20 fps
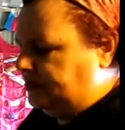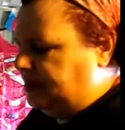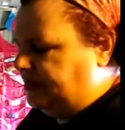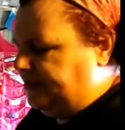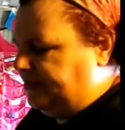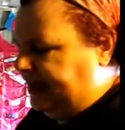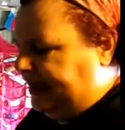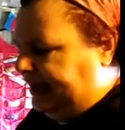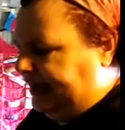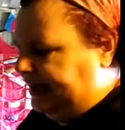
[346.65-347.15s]
I
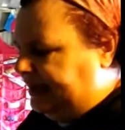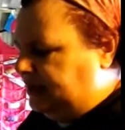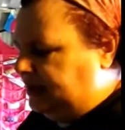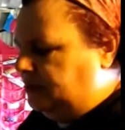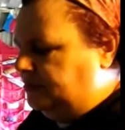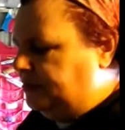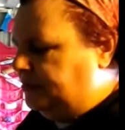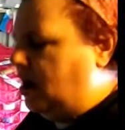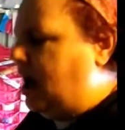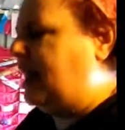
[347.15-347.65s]
think,
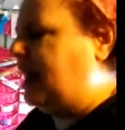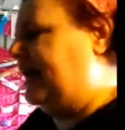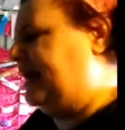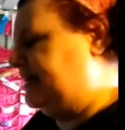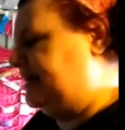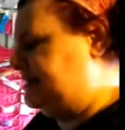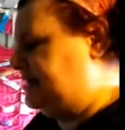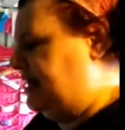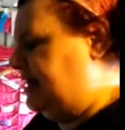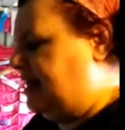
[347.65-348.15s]
but
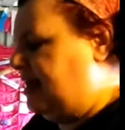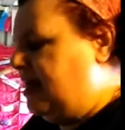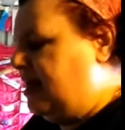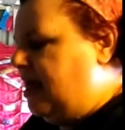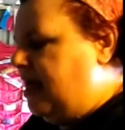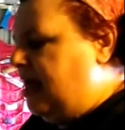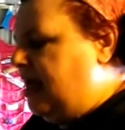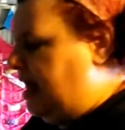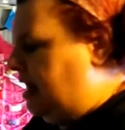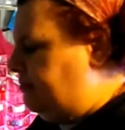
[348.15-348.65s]
like I say,
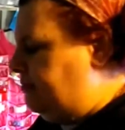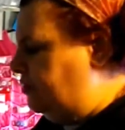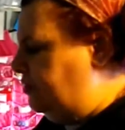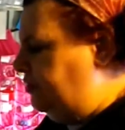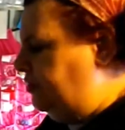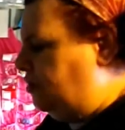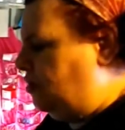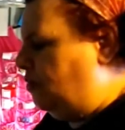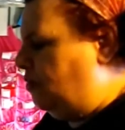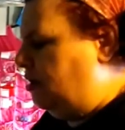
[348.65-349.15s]
I'm
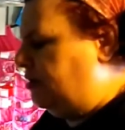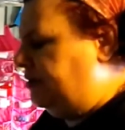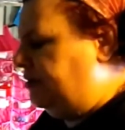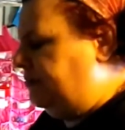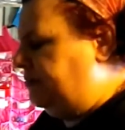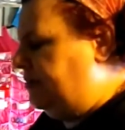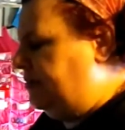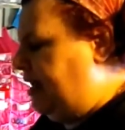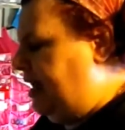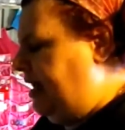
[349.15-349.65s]
gonna go
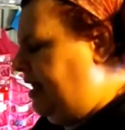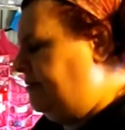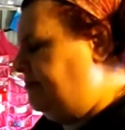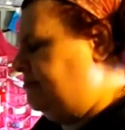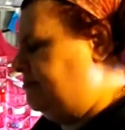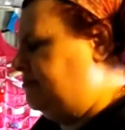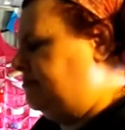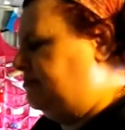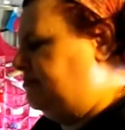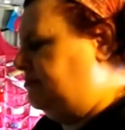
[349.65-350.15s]
on
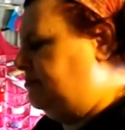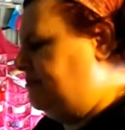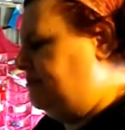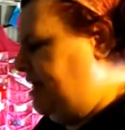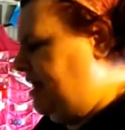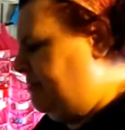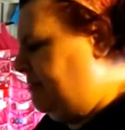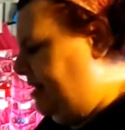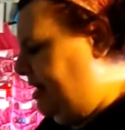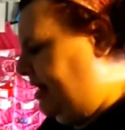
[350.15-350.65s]

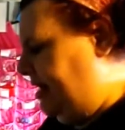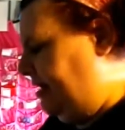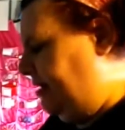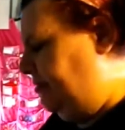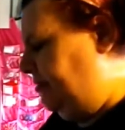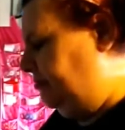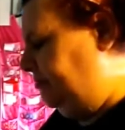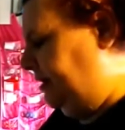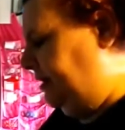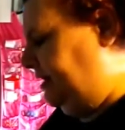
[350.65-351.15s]
May
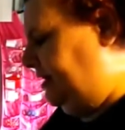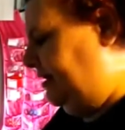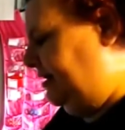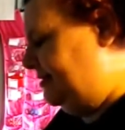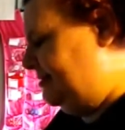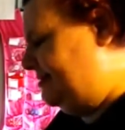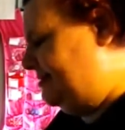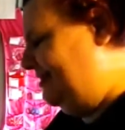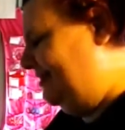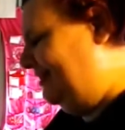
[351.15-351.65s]

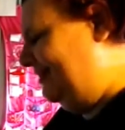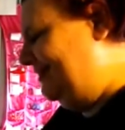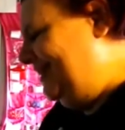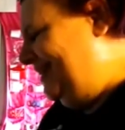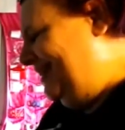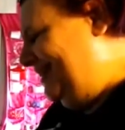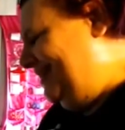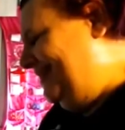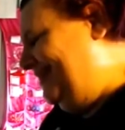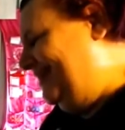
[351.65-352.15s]
because
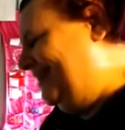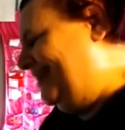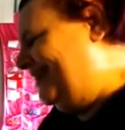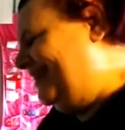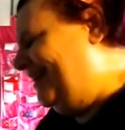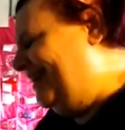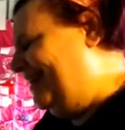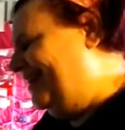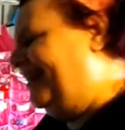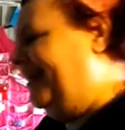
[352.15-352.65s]

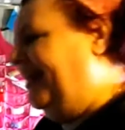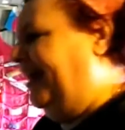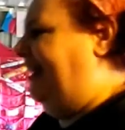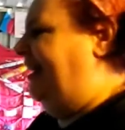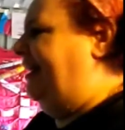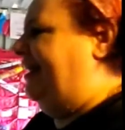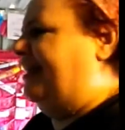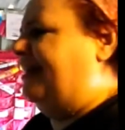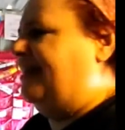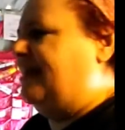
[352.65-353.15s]

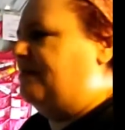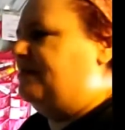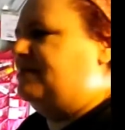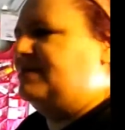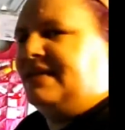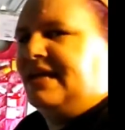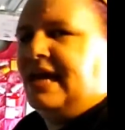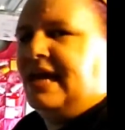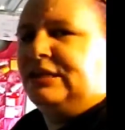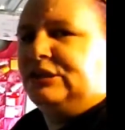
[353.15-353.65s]
you can
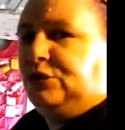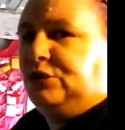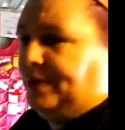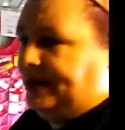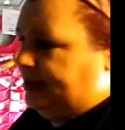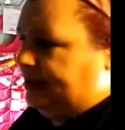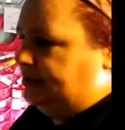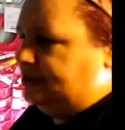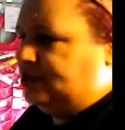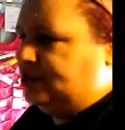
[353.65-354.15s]
guarantee I'll do
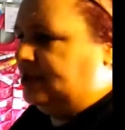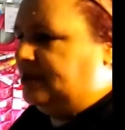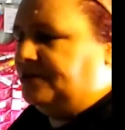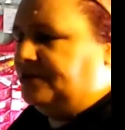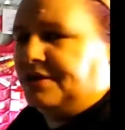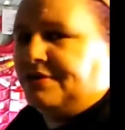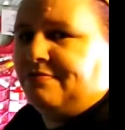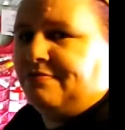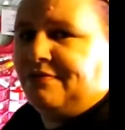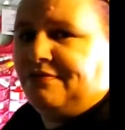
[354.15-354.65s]
it, and she'll have
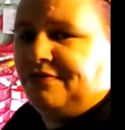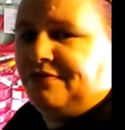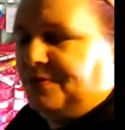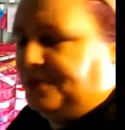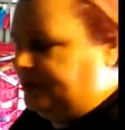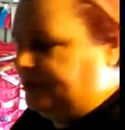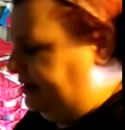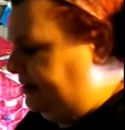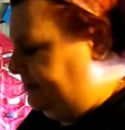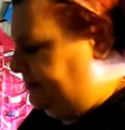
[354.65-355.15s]
done a review
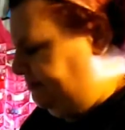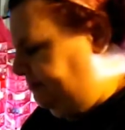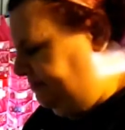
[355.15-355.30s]
on it,